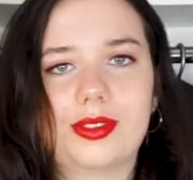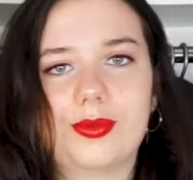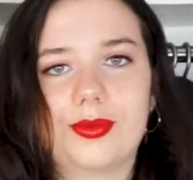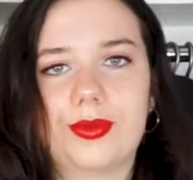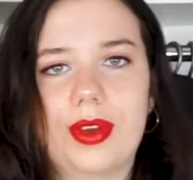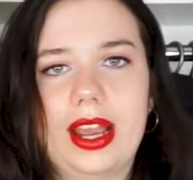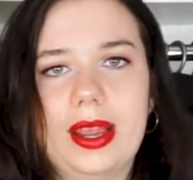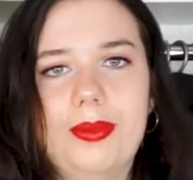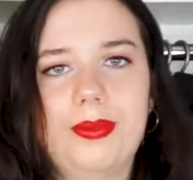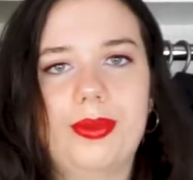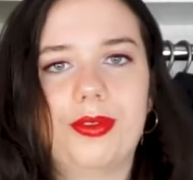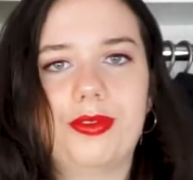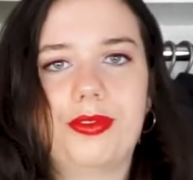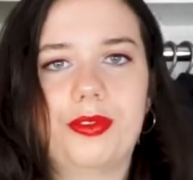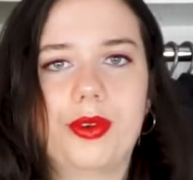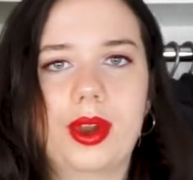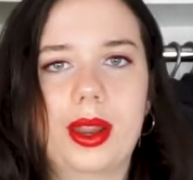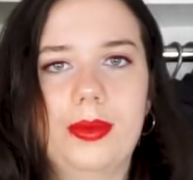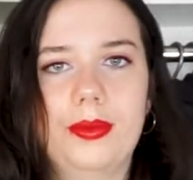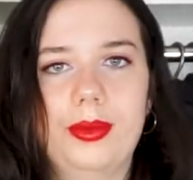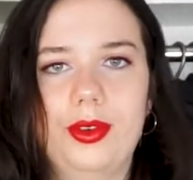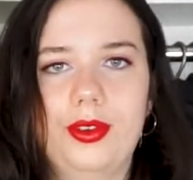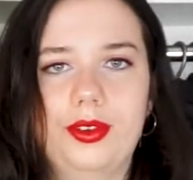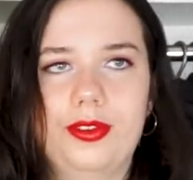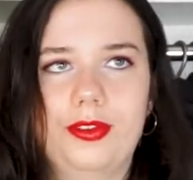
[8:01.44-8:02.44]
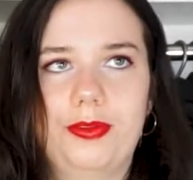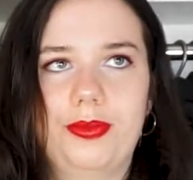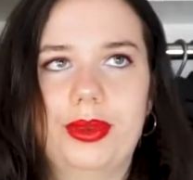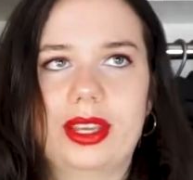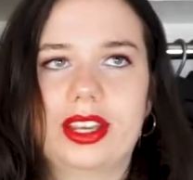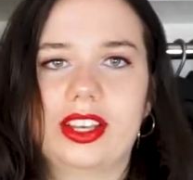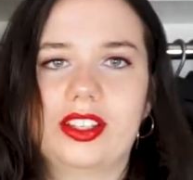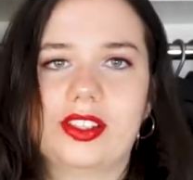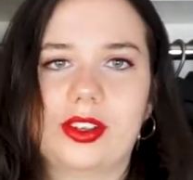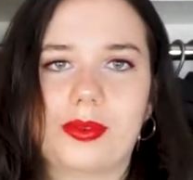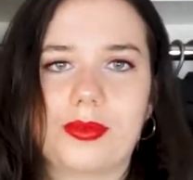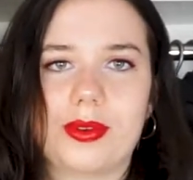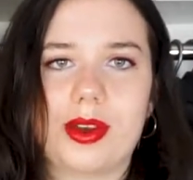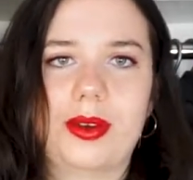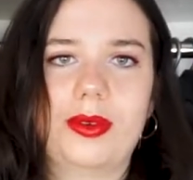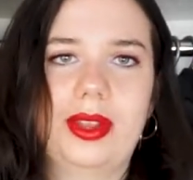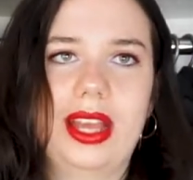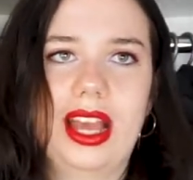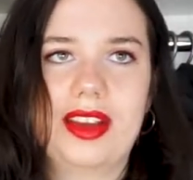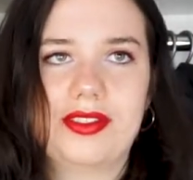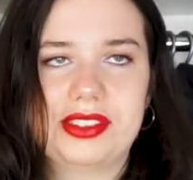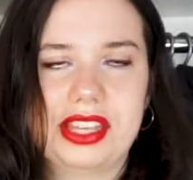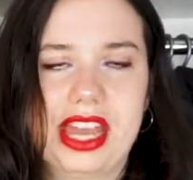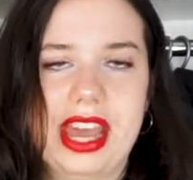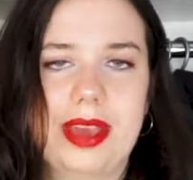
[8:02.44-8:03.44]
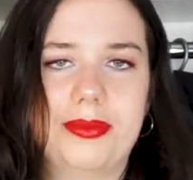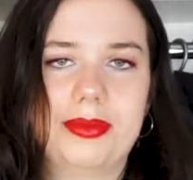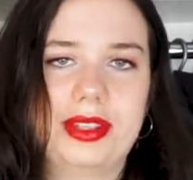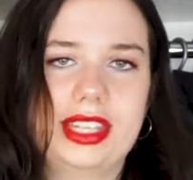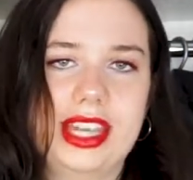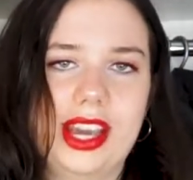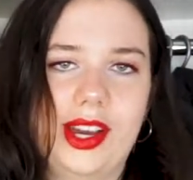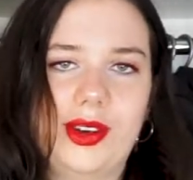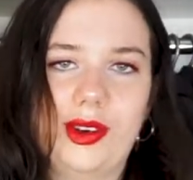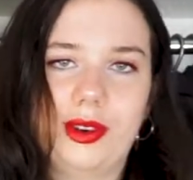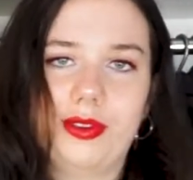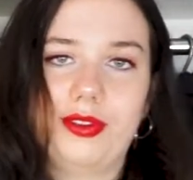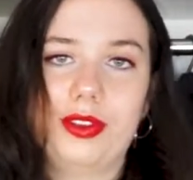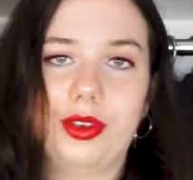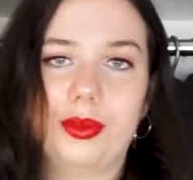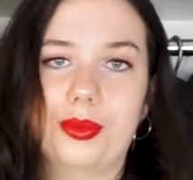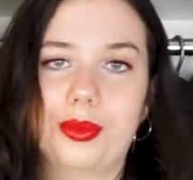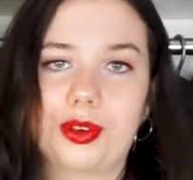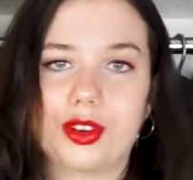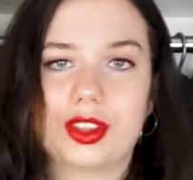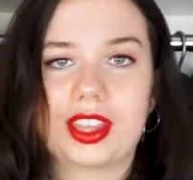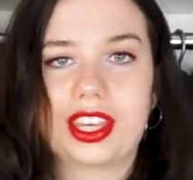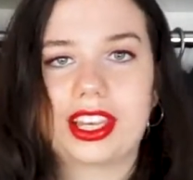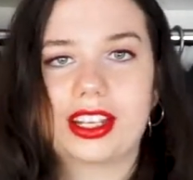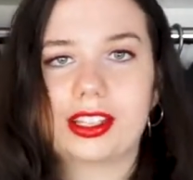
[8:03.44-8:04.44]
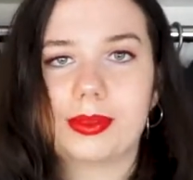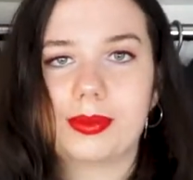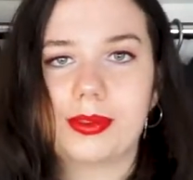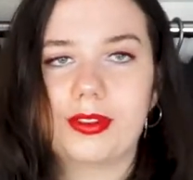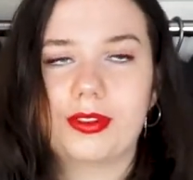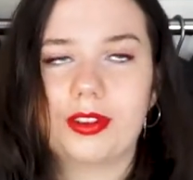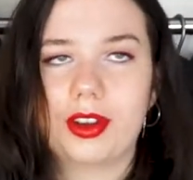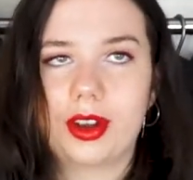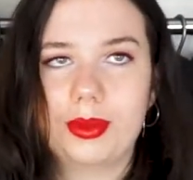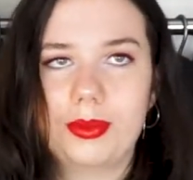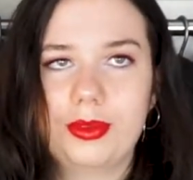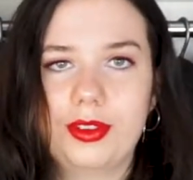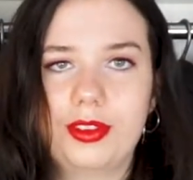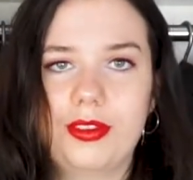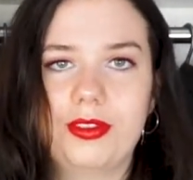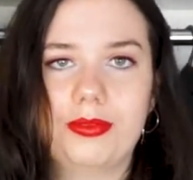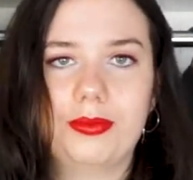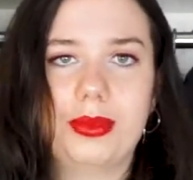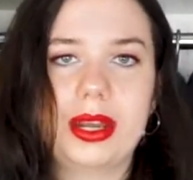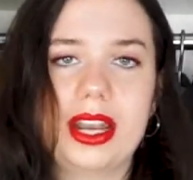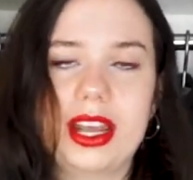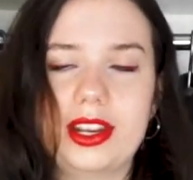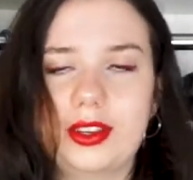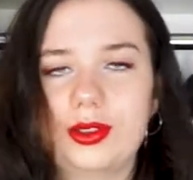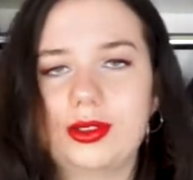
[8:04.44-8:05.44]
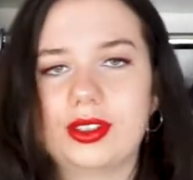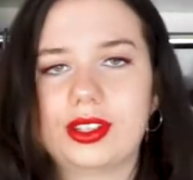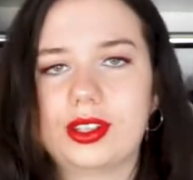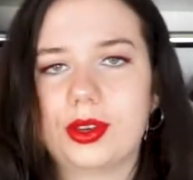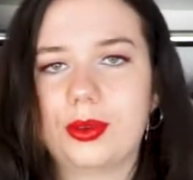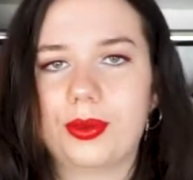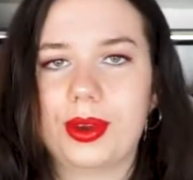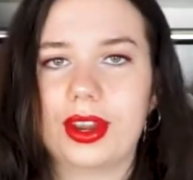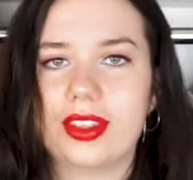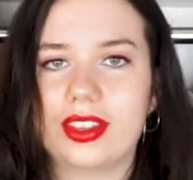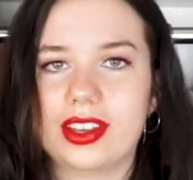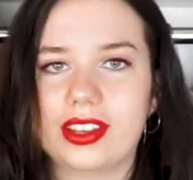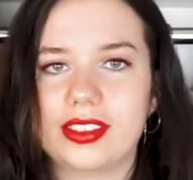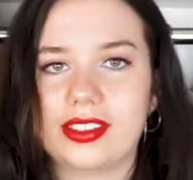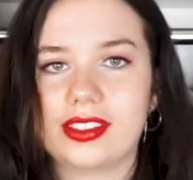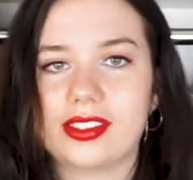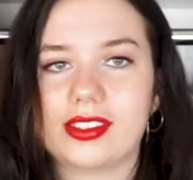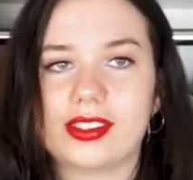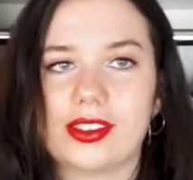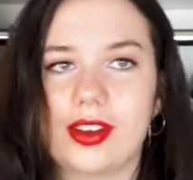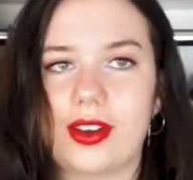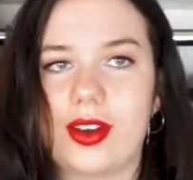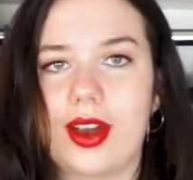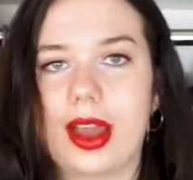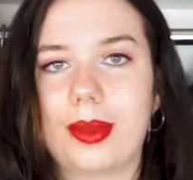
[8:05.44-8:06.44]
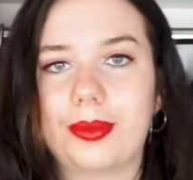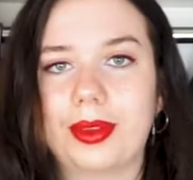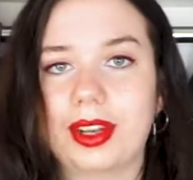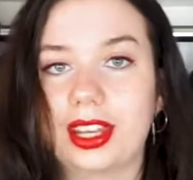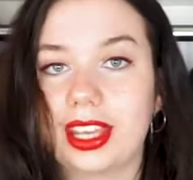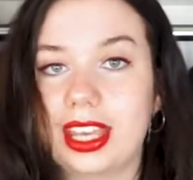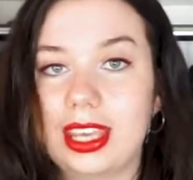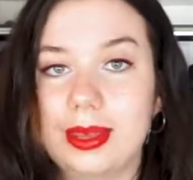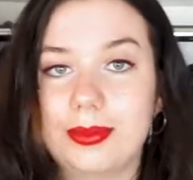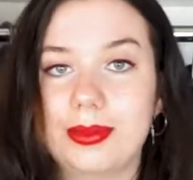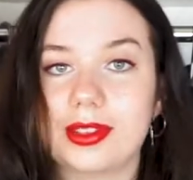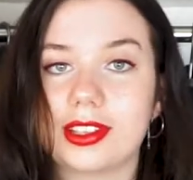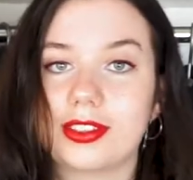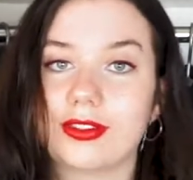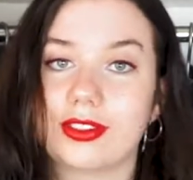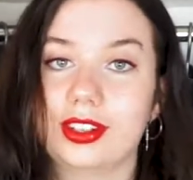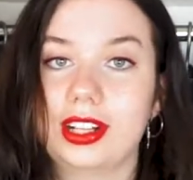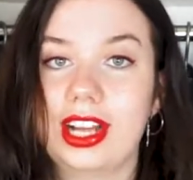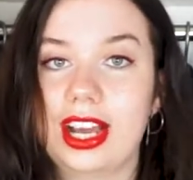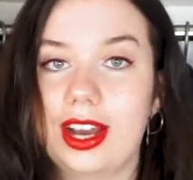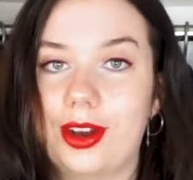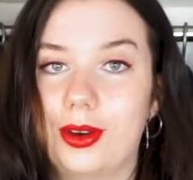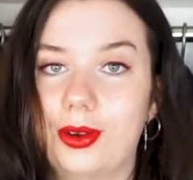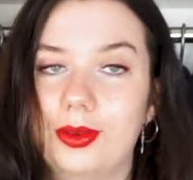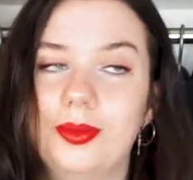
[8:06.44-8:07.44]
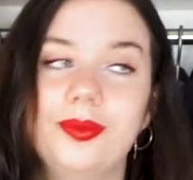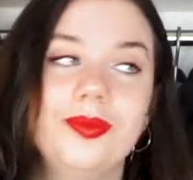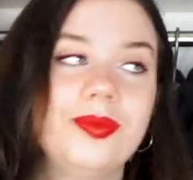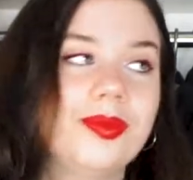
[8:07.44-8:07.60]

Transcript: right before I move because I'll probably have to empty out a few more things before I move, but I do still wear this, so I'm gonna keep this for now.